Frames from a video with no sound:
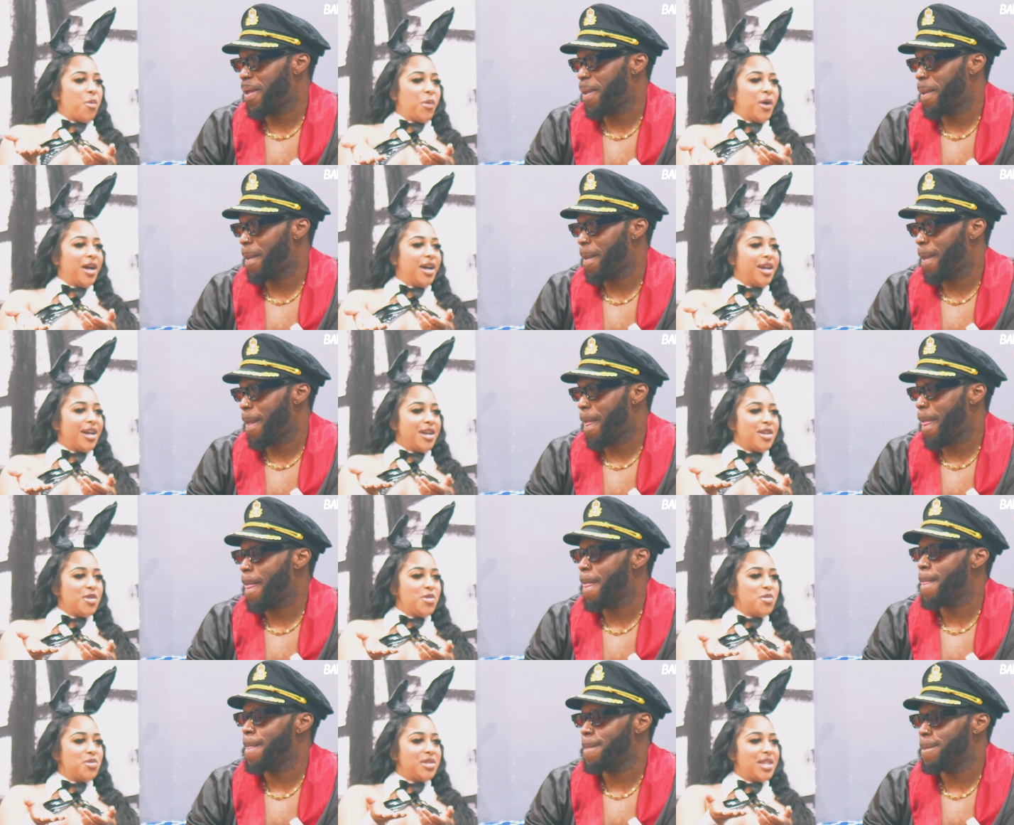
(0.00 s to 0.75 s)
Speaker 1: work,
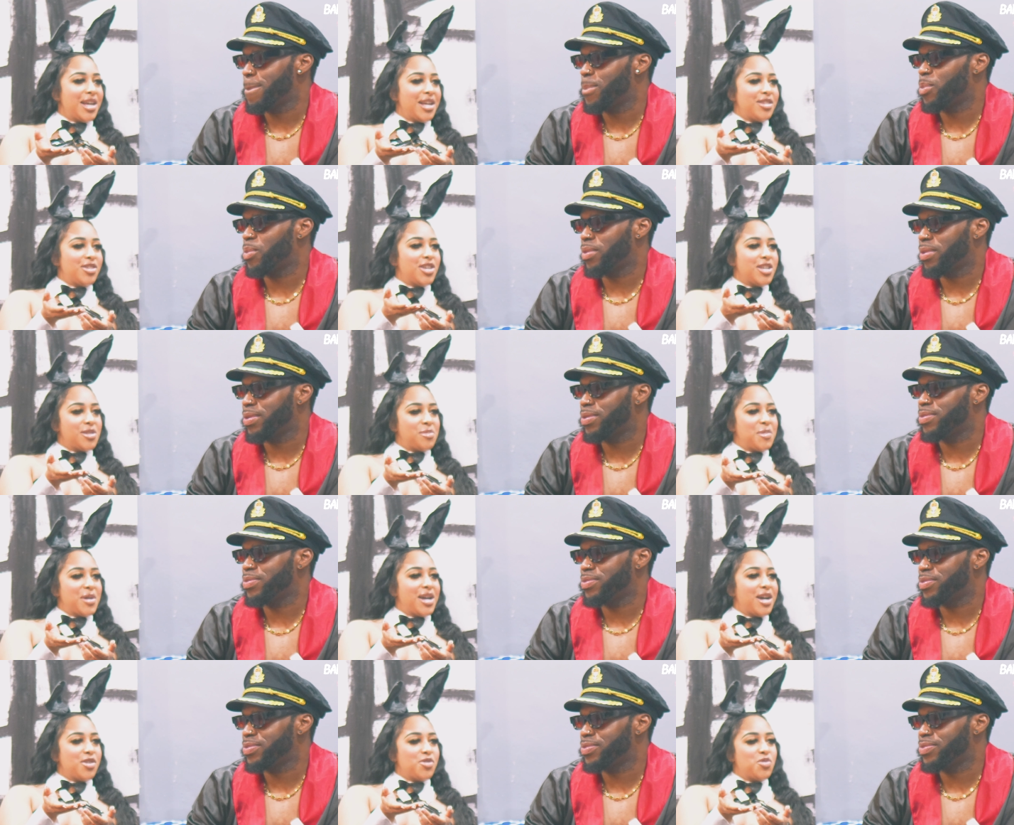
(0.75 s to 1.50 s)
and you think
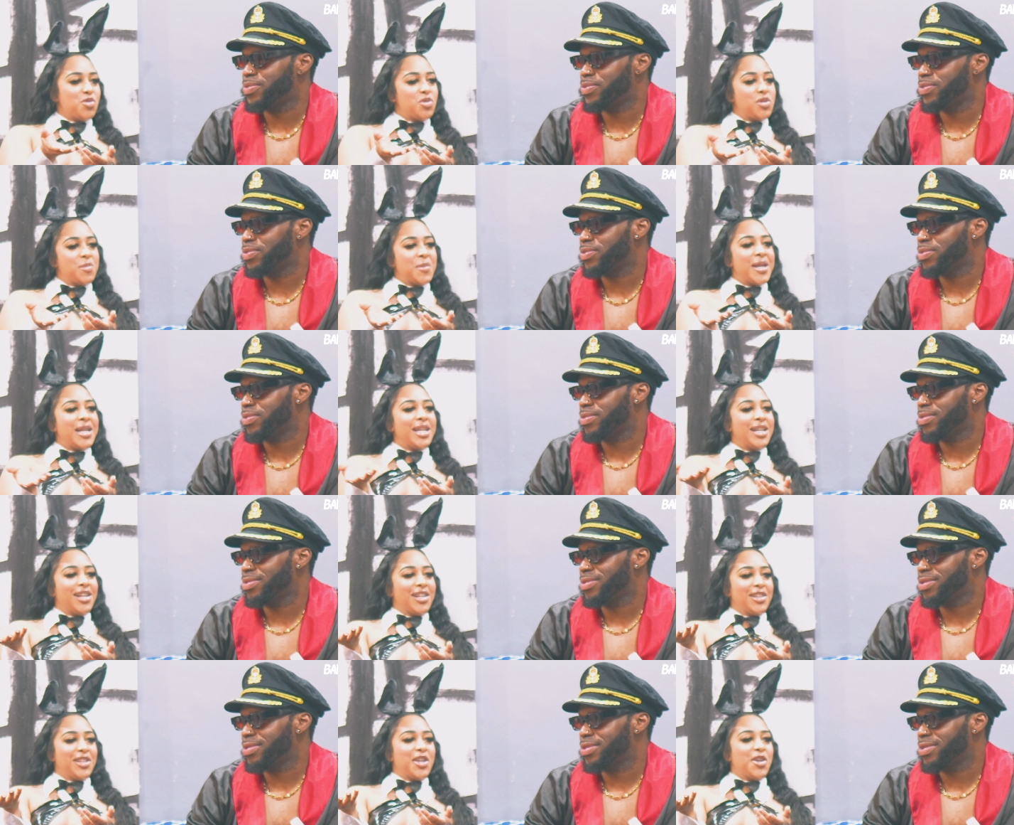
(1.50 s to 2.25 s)
just because you
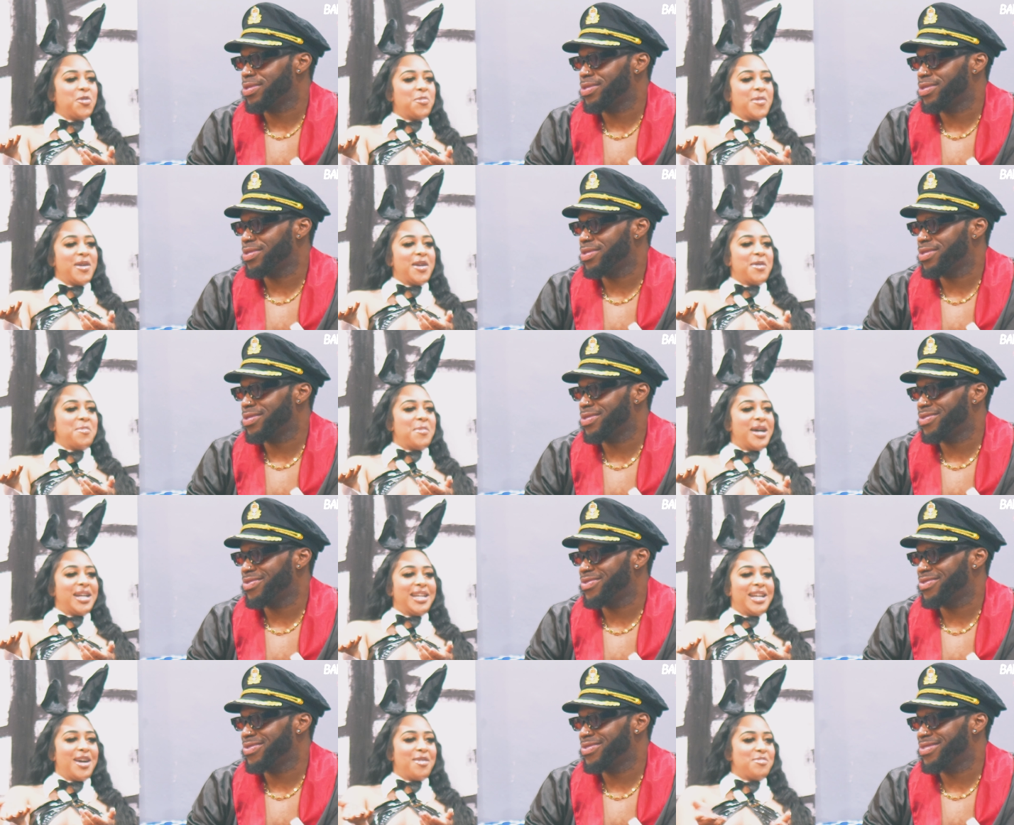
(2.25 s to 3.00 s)
spending a little bit of
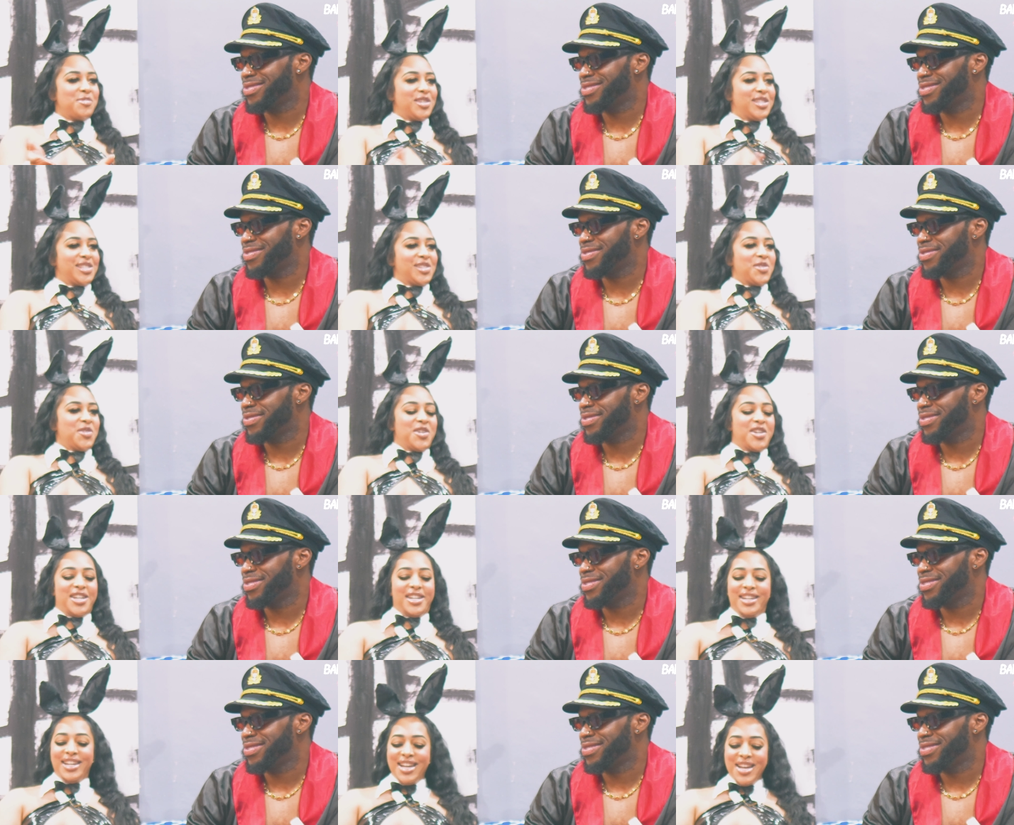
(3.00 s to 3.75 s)
money, I'm just
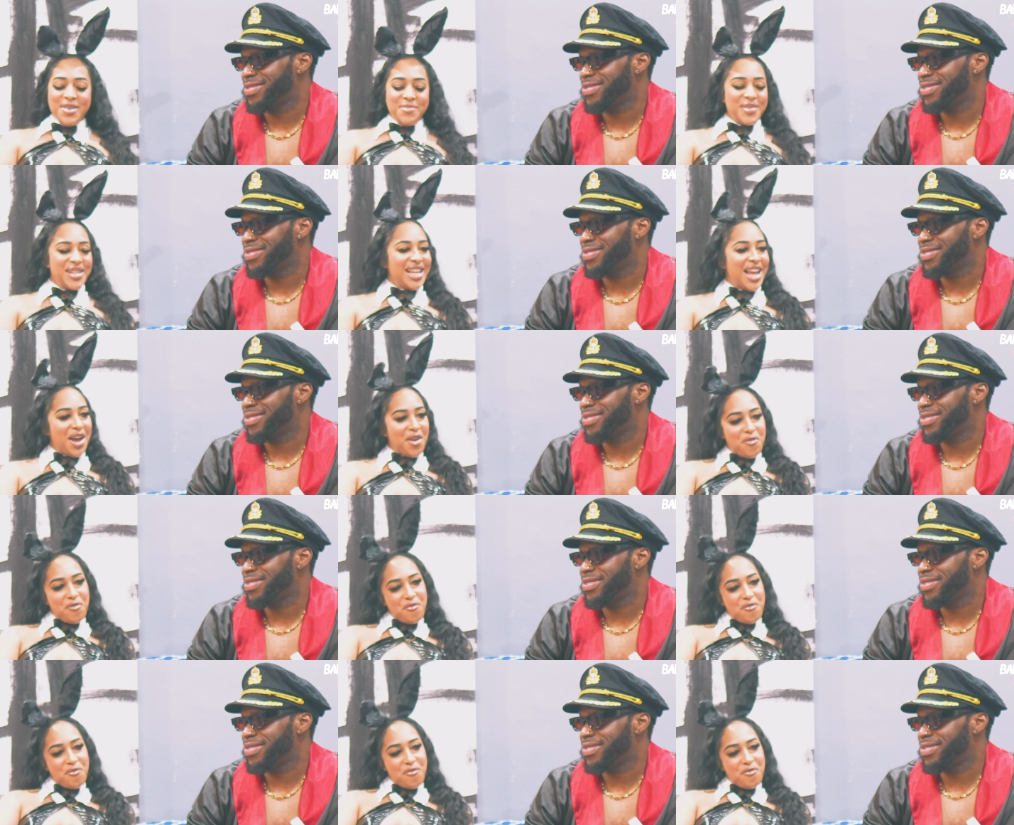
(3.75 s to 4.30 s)
gonna be like,